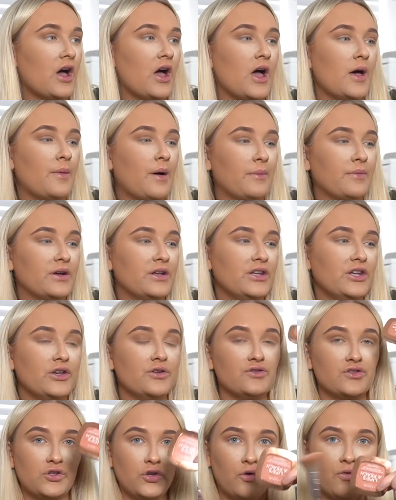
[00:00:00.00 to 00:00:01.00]
I'm going to
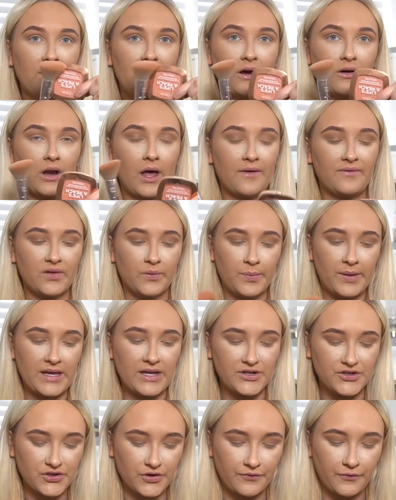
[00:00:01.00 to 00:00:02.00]
use L'Oreal Life's a
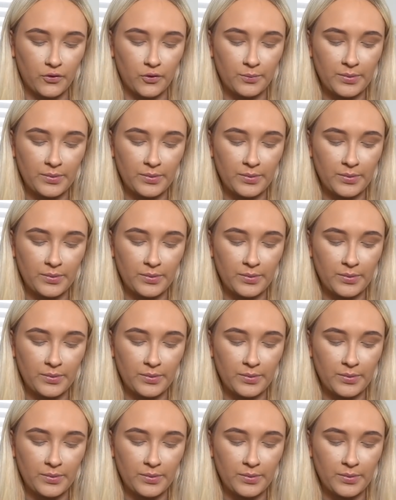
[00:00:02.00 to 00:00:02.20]
Peach for